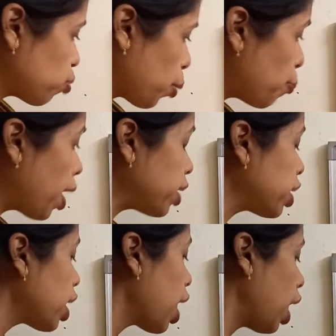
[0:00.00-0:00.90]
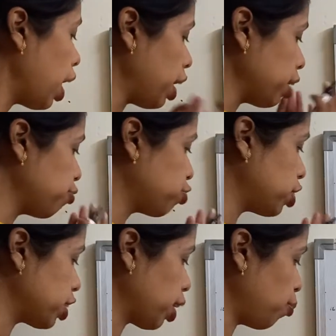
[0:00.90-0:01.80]
But if
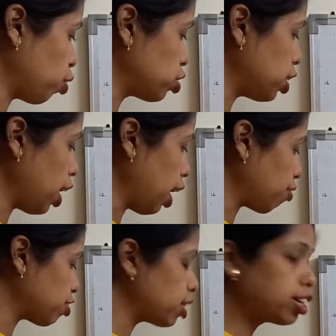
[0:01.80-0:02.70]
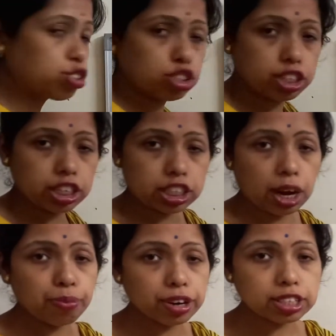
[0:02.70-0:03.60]
think about the after dissociation,
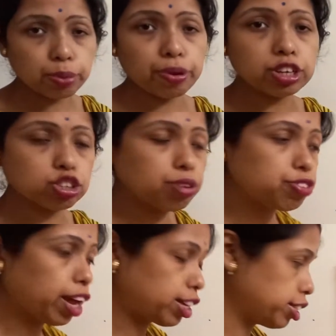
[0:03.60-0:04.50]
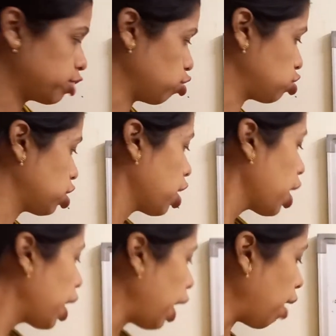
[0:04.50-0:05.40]
after separation of the excitons,
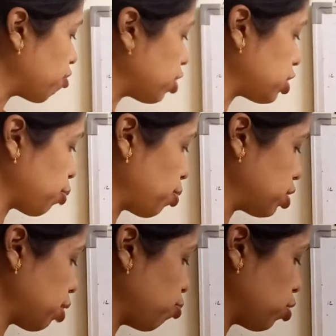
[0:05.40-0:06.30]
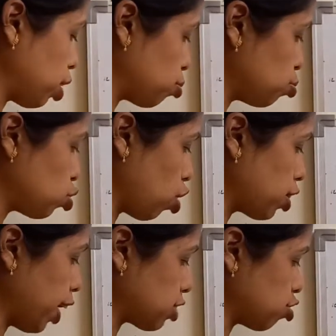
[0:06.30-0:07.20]
after suppose all
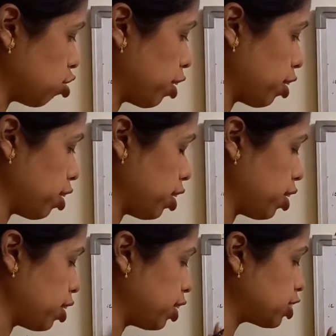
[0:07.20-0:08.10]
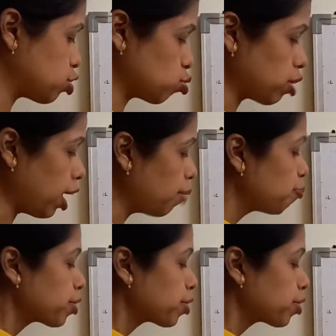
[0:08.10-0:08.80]
the exciton reach to the